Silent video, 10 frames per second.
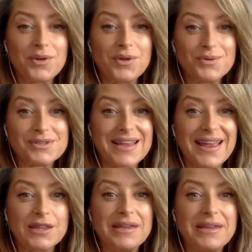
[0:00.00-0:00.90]
Like you were
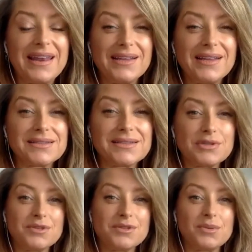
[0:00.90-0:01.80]
saying at the beginning,
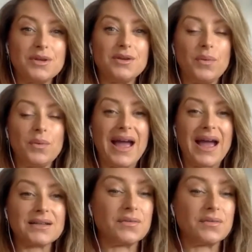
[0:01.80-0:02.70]
sometimes we you know we're
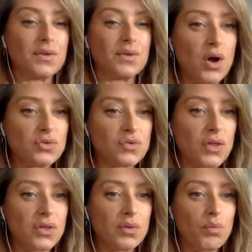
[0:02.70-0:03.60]
acting for the world
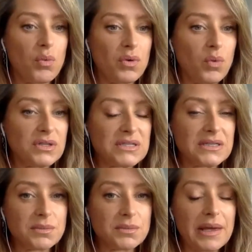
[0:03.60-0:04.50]
rather than what we're wanting
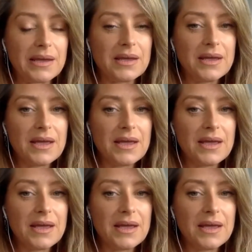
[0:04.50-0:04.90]
to be.